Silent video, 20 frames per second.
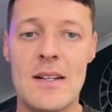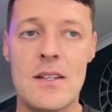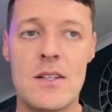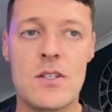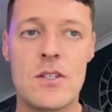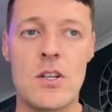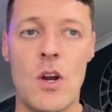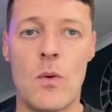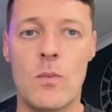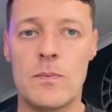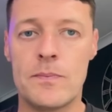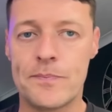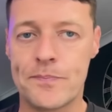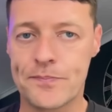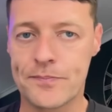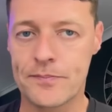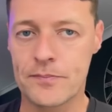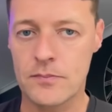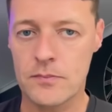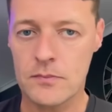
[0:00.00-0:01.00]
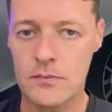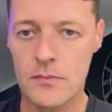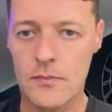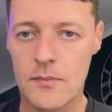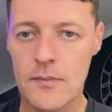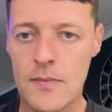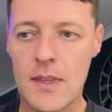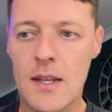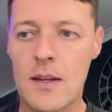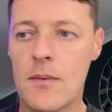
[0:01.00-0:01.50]
So
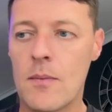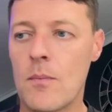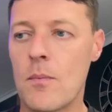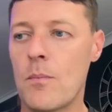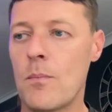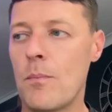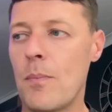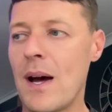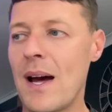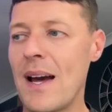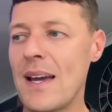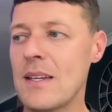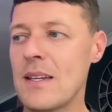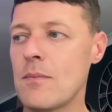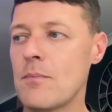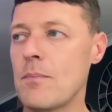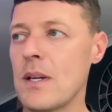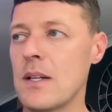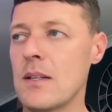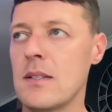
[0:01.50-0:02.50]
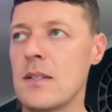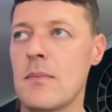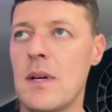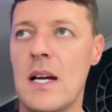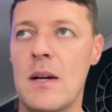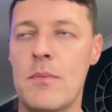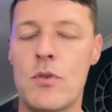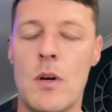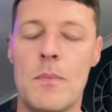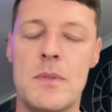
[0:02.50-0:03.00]
by building
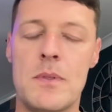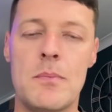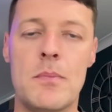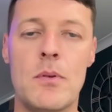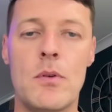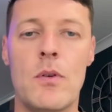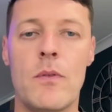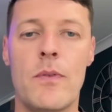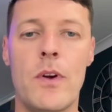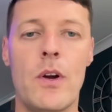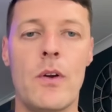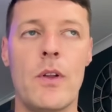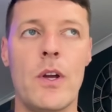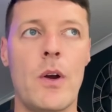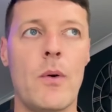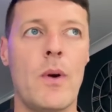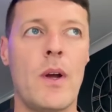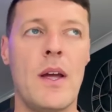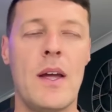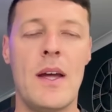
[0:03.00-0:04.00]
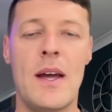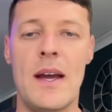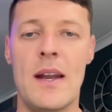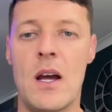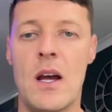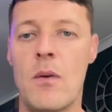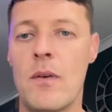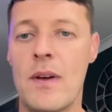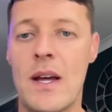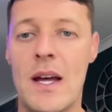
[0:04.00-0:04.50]
my property portfolio, I
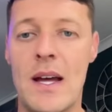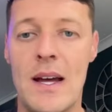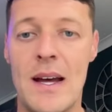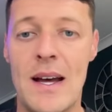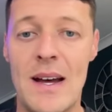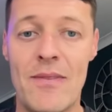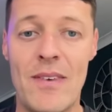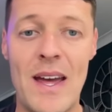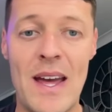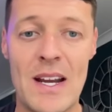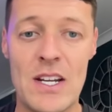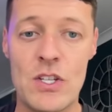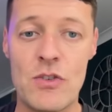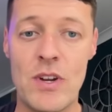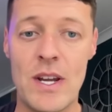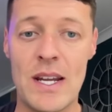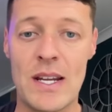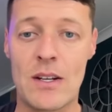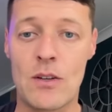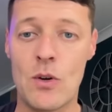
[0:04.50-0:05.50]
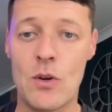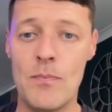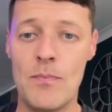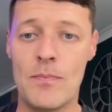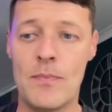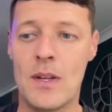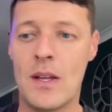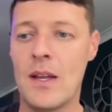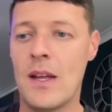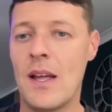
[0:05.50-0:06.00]
now have extra income.
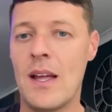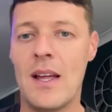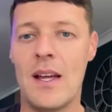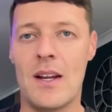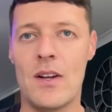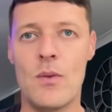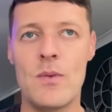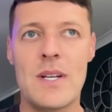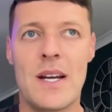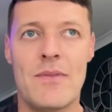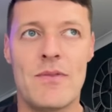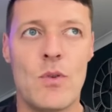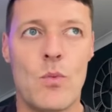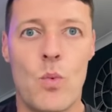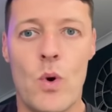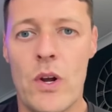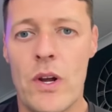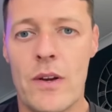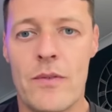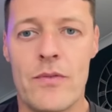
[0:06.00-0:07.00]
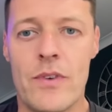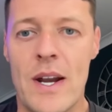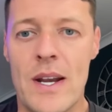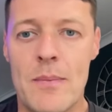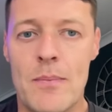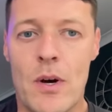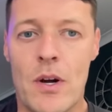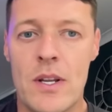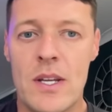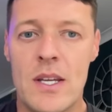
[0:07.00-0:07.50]
I don't have to work for
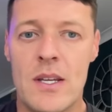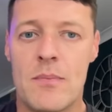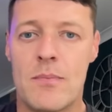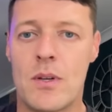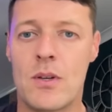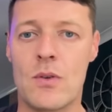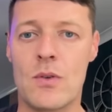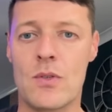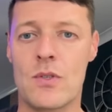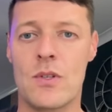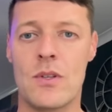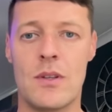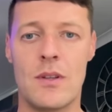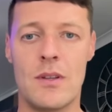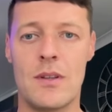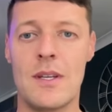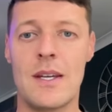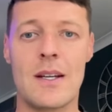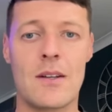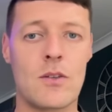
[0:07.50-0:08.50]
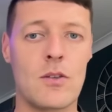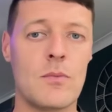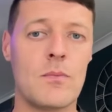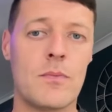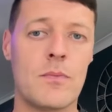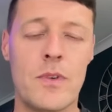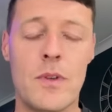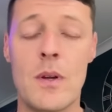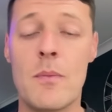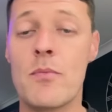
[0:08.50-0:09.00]
anybody because the income
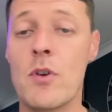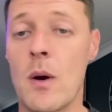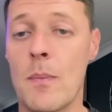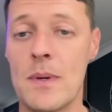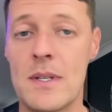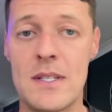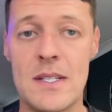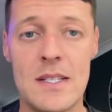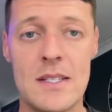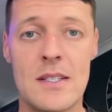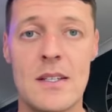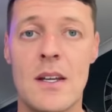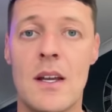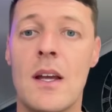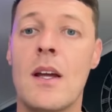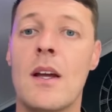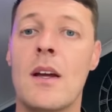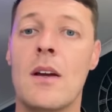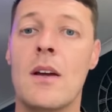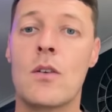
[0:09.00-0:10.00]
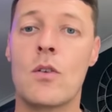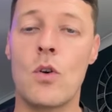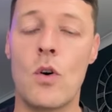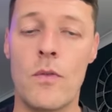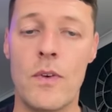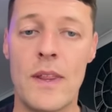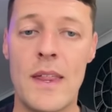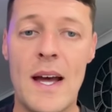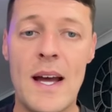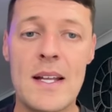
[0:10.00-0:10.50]
from the properties
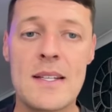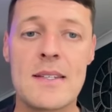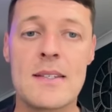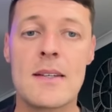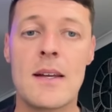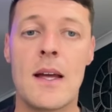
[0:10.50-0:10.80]
cover that.